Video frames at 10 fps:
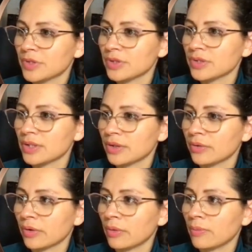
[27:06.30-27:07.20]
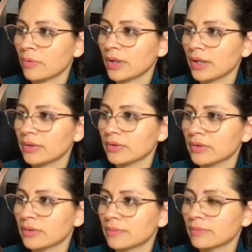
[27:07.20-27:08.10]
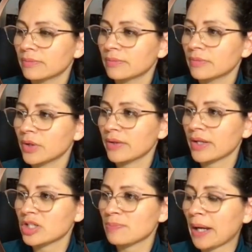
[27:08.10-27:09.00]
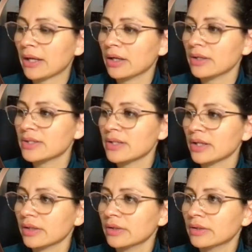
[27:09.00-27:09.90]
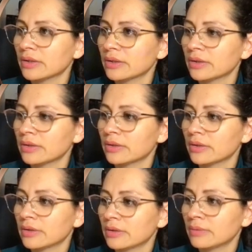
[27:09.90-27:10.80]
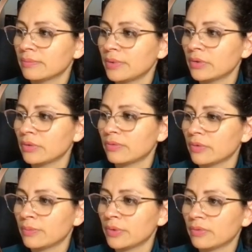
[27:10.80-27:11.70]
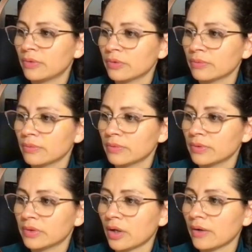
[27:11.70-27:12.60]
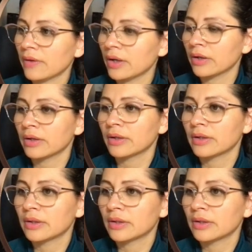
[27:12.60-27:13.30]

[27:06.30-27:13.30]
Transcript: Just incredible, guys. Look at that. Spica is there. Beautiful, beautiful star there.